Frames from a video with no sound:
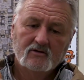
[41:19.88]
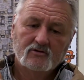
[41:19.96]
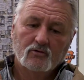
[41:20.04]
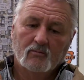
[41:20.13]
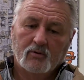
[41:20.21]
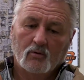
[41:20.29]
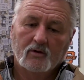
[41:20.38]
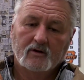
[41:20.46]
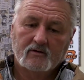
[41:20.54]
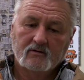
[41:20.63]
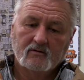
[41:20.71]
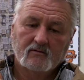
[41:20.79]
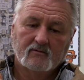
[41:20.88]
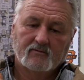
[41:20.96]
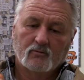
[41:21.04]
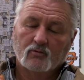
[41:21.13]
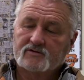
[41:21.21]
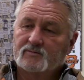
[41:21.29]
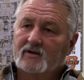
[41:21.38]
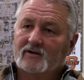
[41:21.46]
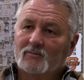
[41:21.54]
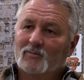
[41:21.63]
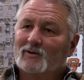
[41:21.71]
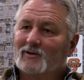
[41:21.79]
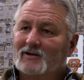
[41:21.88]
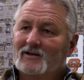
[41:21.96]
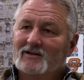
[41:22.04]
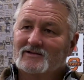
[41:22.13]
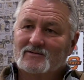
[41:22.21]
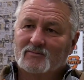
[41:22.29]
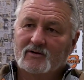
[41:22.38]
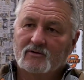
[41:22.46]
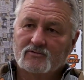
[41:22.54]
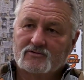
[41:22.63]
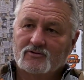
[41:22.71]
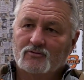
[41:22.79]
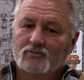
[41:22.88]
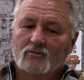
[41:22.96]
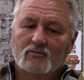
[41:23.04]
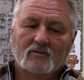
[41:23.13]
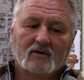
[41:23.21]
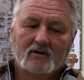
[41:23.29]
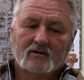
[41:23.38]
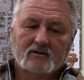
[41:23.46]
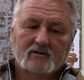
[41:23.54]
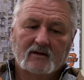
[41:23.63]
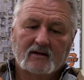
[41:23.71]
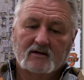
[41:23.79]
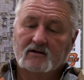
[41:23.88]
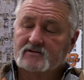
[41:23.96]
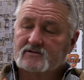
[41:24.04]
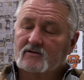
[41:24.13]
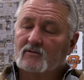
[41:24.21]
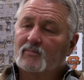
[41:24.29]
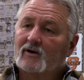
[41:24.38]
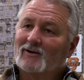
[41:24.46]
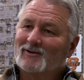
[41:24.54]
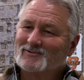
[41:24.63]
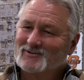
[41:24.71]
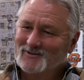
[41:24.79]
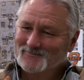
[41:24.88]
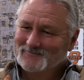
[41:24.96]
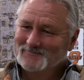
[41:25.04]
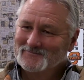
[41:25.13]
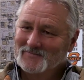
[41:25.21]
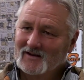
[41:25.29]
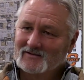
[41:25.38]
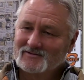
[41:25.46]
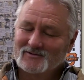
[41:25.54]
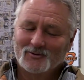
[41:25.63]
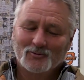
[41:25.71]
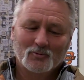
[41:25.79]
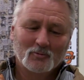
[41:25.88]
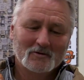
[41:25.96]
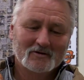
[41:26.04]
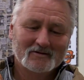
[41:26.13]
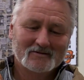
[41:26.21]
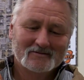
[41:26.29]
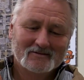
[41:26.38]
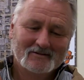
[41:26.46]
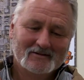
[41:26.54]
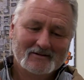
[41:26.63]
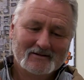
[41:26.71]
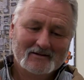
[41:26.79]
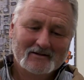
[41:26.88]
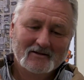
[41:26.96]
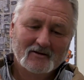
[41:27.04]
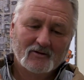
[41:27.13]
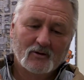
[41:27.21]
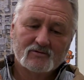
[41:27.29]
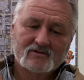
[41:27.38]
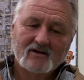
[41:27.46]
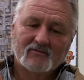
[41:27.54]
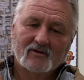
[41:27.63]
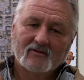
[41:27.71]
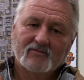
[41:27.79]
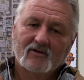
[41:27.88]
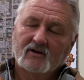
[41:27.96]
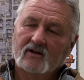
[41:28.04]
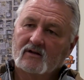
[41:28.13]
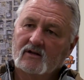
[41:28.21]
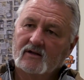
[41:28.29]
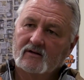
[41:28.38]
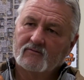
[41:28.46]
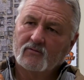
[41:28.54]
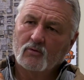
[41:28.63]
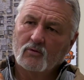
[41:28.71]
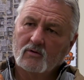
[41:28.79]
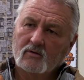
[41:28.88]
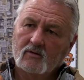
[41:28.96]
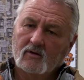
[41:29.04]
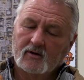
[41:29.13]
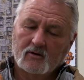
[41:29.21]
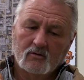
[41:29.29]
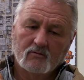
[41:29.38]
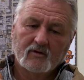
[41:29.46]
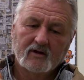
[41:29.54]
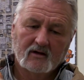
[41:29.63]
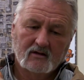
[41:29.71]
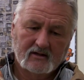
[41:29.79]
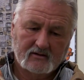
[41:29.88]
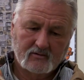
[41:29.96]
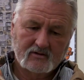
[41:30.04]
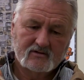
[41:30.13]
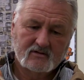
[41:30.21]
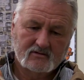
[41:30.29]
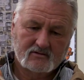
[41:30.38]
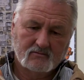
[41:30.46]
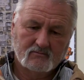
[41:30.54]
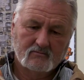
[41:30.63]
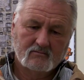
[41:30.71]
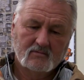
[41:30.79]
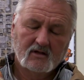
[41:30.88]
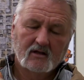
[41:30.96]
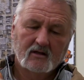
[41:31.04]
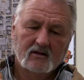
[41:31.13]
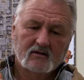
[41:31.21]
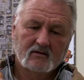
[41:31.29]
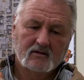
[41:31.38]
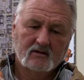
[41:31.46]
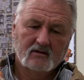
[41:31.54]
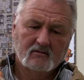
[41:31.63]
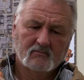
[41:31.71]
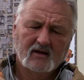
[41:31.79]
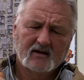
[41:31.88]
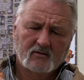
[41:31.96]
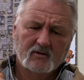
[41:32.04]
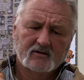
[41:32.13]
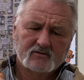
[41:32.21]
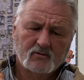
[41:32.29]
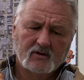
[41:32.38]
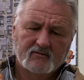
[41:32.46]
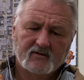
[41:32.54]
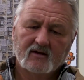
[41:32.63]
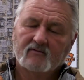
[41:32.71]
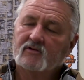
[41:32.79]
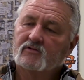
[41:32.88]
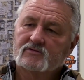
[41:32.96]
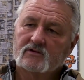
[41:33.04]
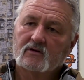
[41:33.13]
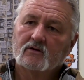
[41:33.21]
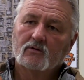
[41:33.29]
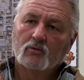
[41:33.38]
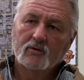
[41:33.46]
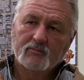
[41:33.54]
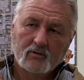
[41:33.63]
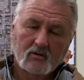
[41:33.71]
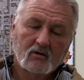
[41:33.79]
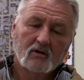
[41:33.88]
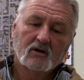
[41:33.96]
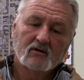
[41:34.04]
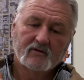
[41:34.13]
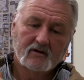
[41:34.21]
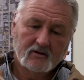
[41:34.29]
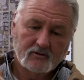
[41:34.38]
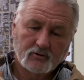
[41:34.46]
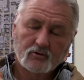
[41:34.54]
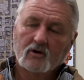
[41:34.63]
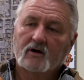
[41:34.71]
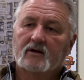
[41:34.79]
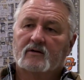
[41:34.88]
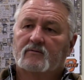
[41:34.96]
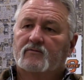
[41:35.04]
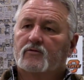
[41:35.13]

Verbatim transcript: to a point of respectability as opposed to a constant apology. So there was definitely funding allowed for on our overhead electric system. And back around 25 years ago, we put a lot of it underground